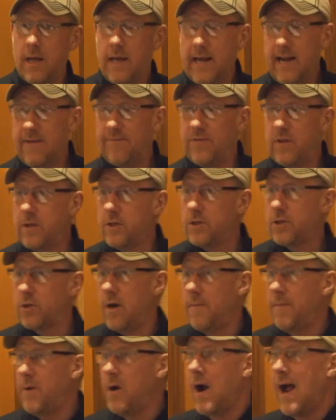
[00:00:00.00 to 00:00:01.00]
if the
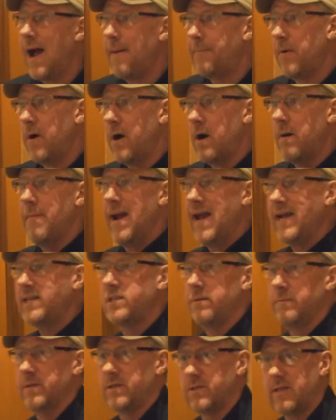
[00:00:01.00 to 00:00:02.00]
distributor operator makes
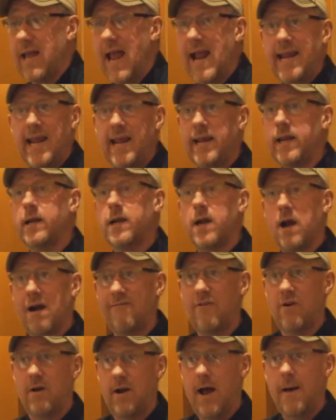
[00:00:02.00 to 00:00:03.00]
a mistake, he can
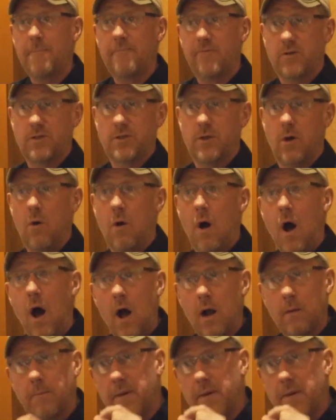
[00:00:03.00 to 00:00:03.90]
cover it up for so long,